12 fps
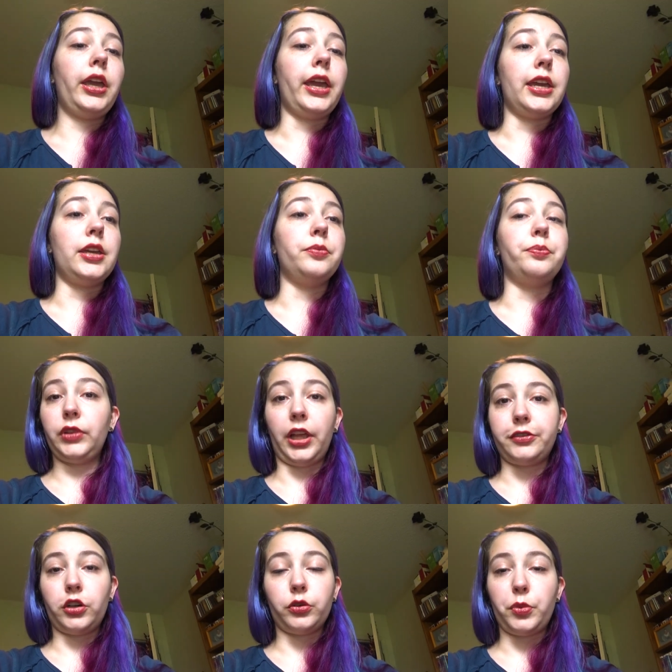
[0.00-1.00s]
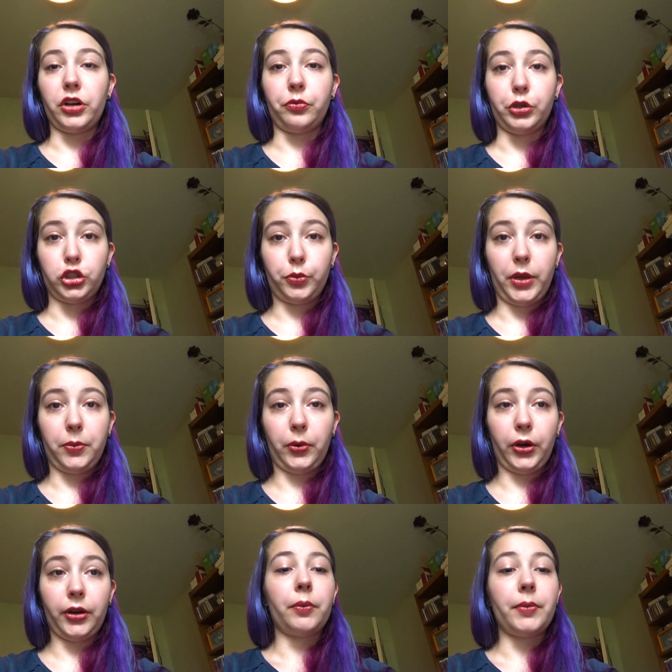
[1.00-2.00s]
a leftover bit of butcher
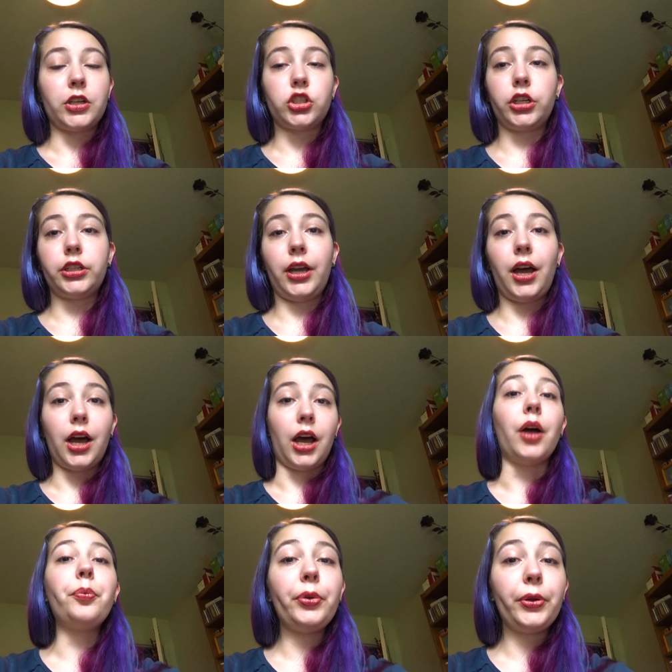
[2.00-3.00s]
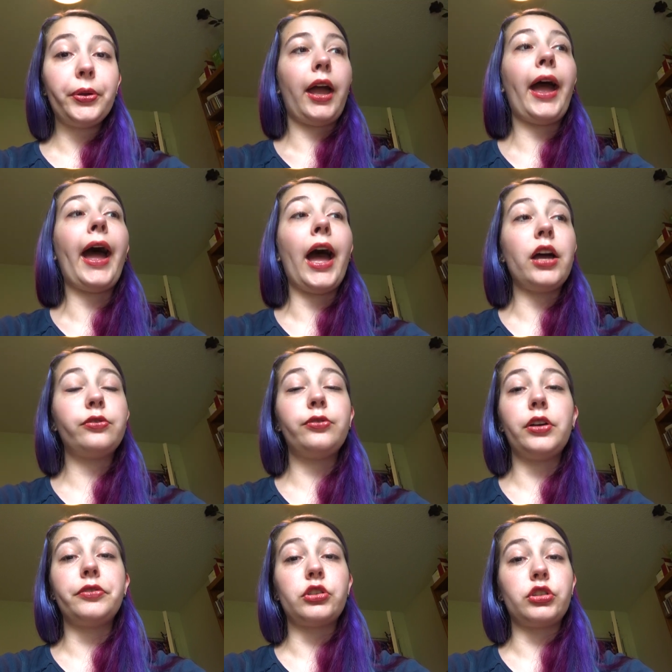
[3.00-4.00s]
paper, measured up half
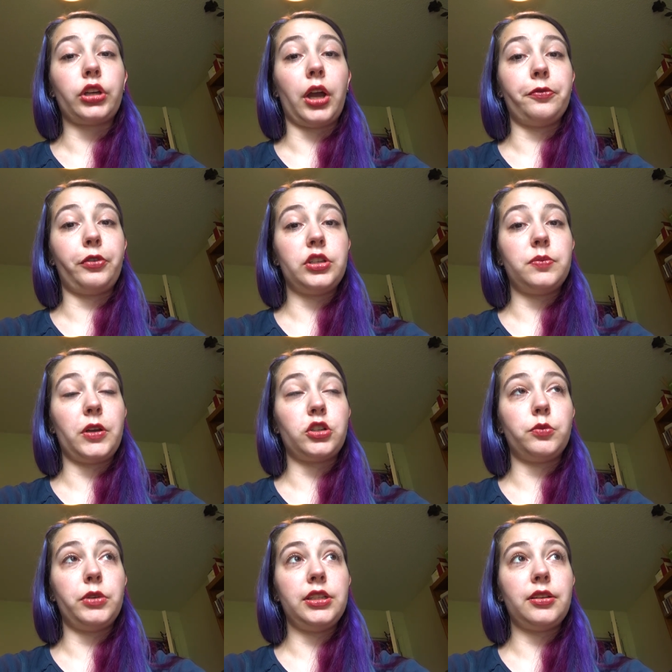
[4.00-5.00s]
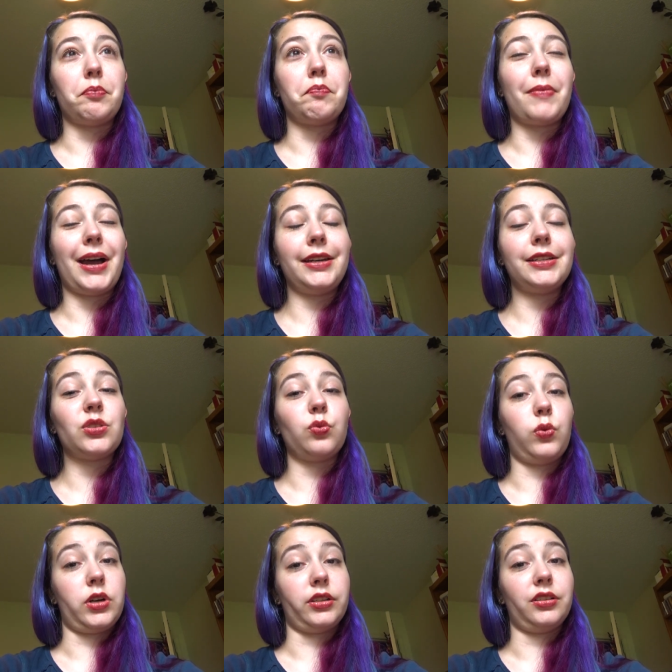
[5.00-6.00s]
of the circumference measurement minus
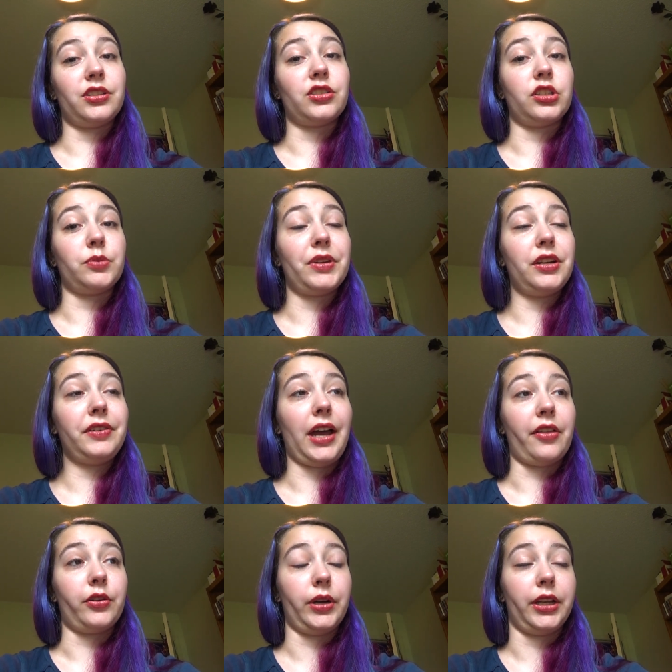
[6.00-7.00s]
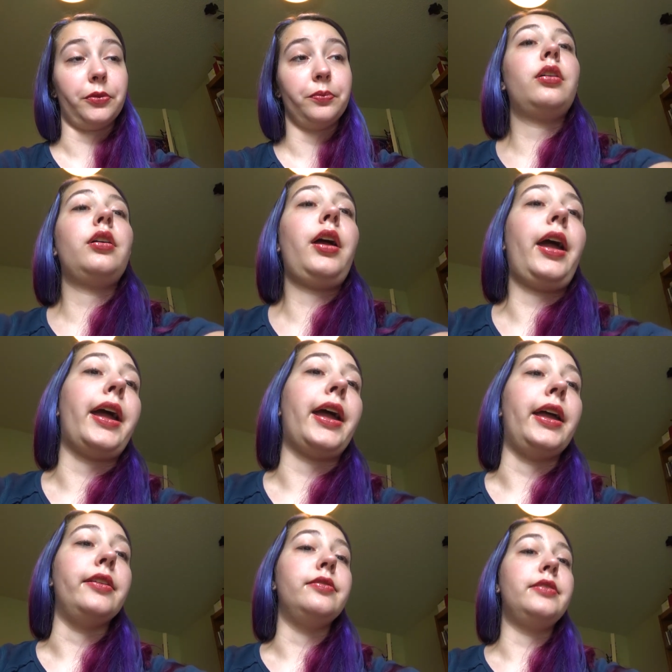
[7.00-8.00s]
one because there's a bit of gathering
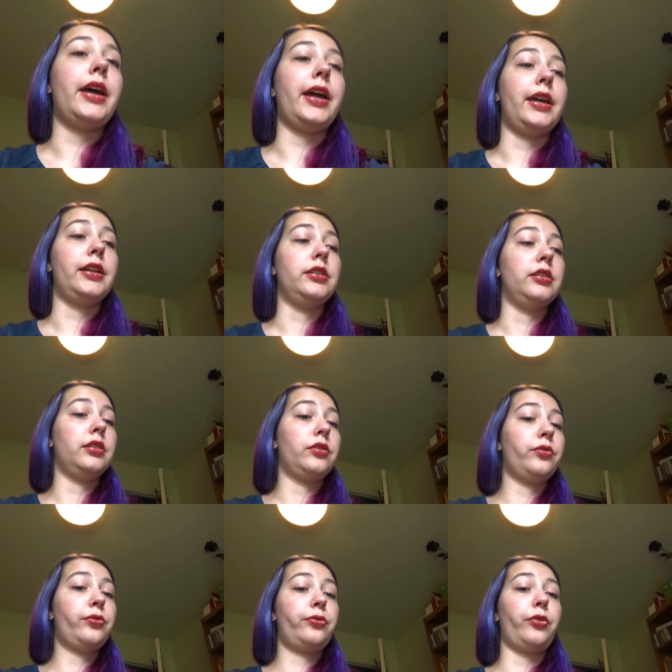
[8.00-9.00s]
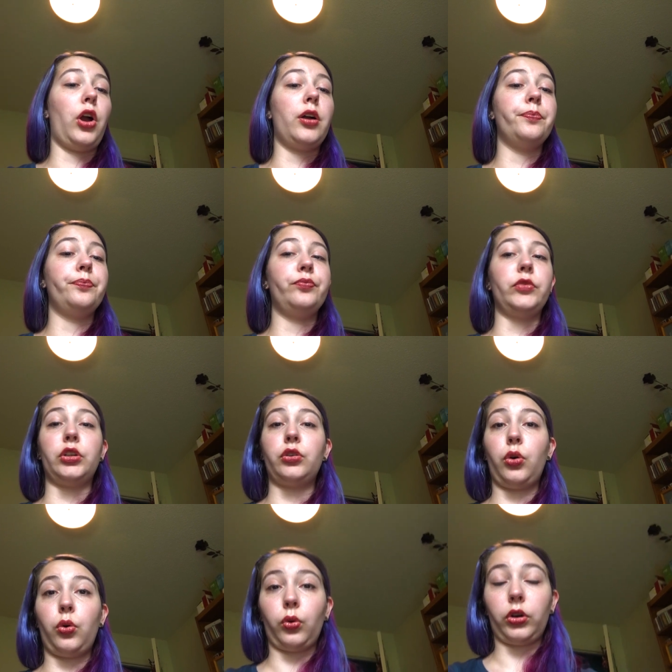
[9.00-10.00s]
and then from the
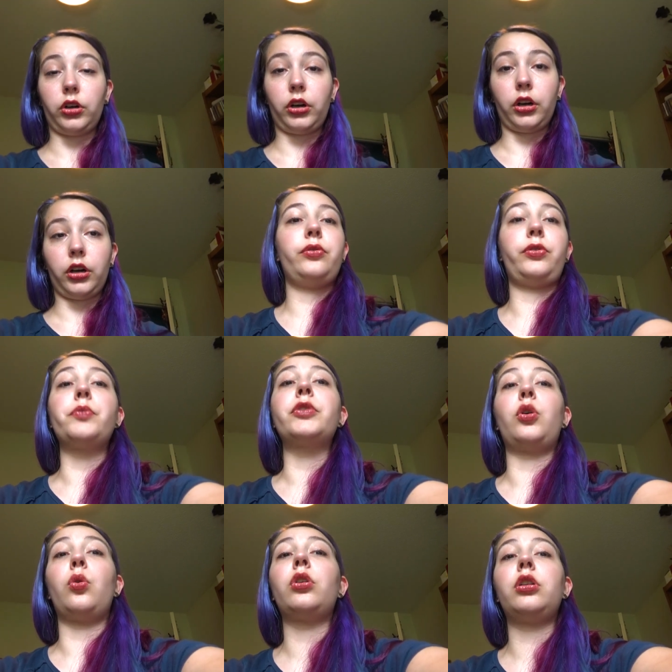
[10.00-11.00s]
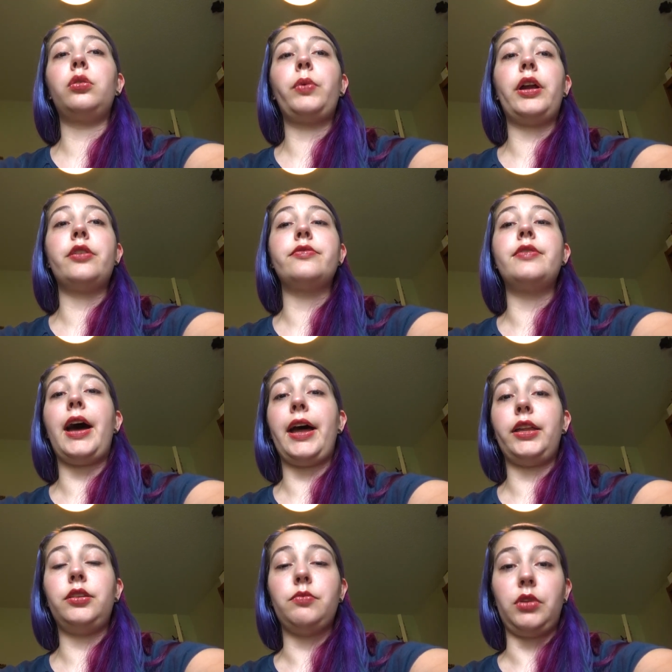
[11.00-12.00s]
corner from the corner where
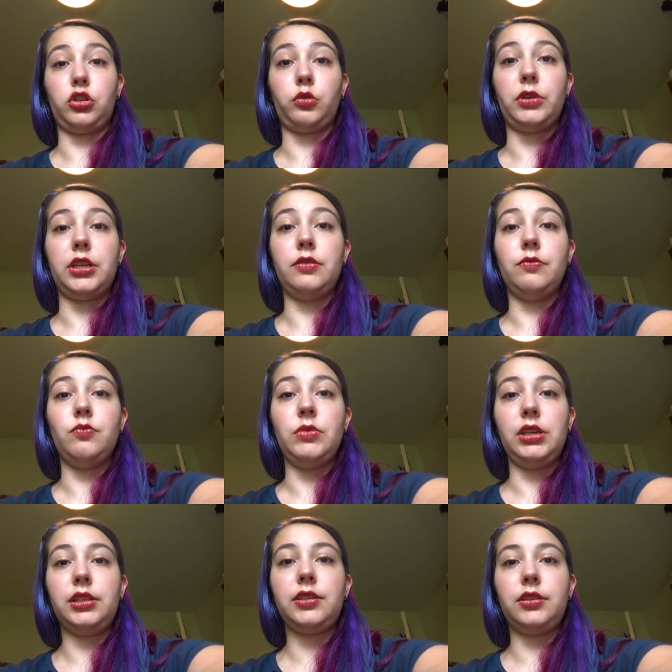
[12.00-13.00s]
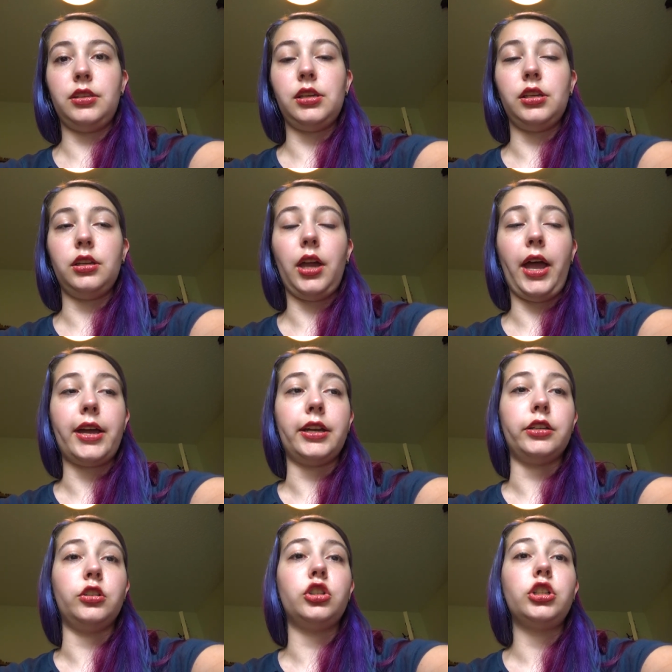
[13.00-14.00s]
that measurement meets the
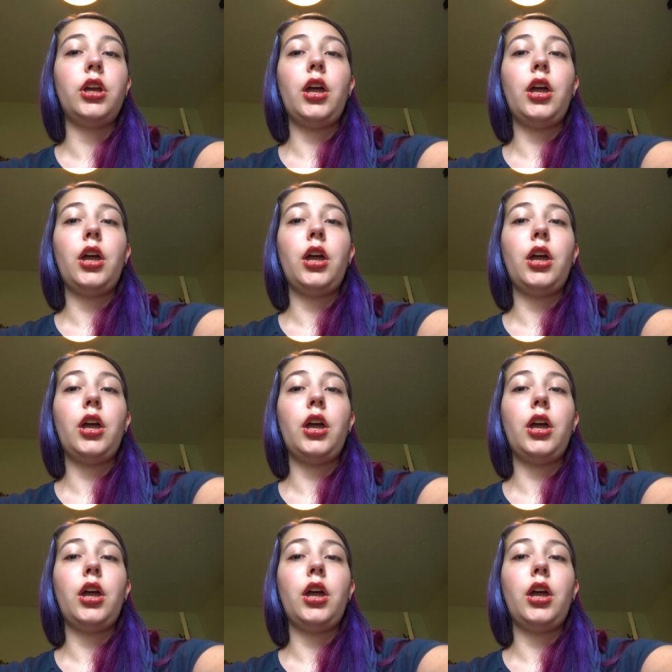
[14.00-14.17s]
edge